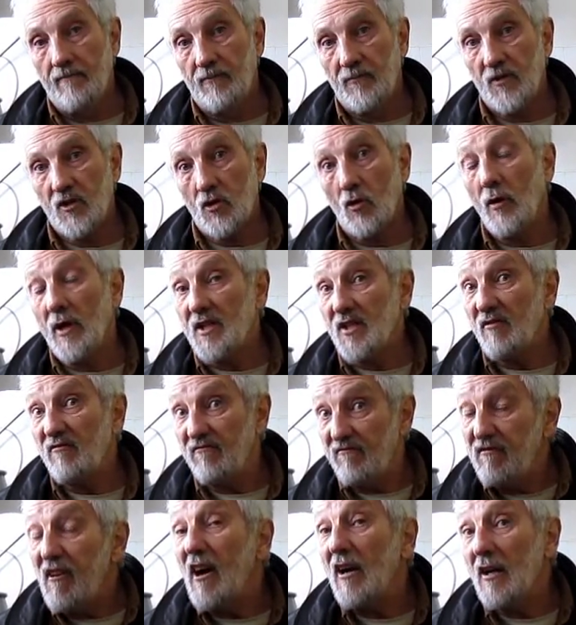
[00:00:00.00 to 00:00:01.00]
So it's a
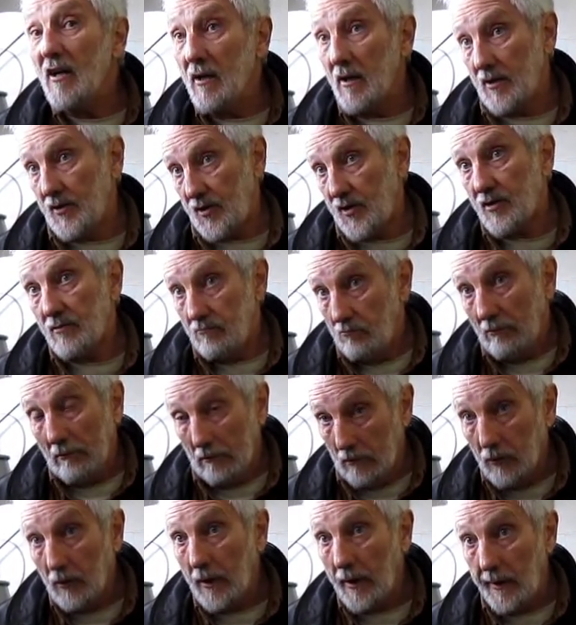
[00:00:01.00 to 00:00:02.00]
fungus,
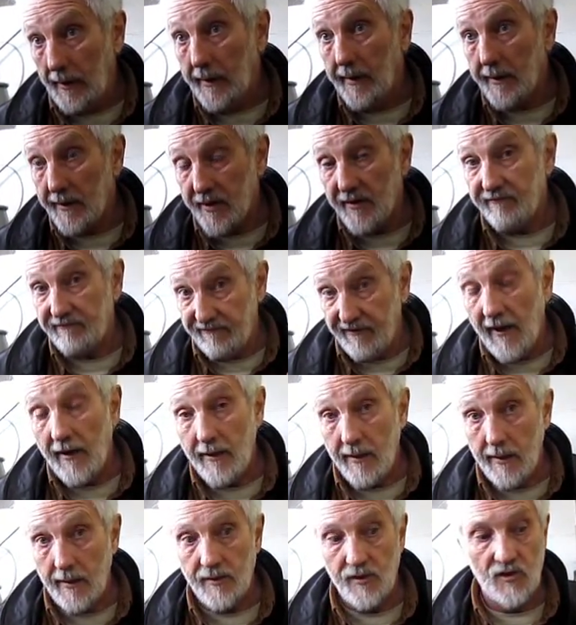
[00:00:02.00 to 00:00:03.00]
really, it's a
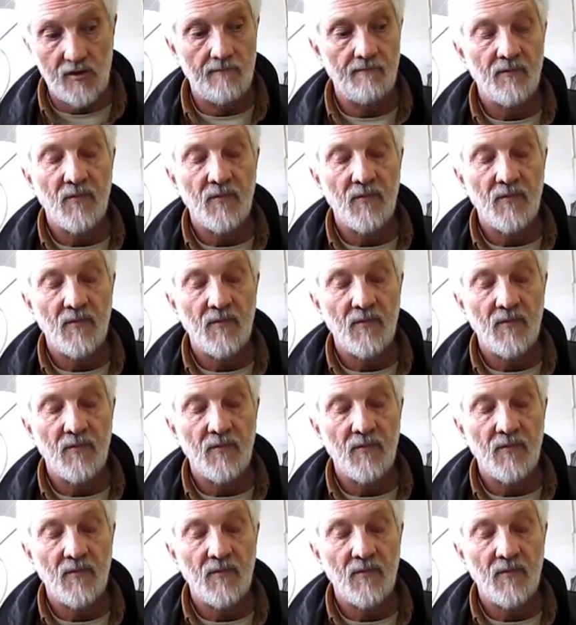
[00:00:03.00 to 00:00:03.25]
fungus.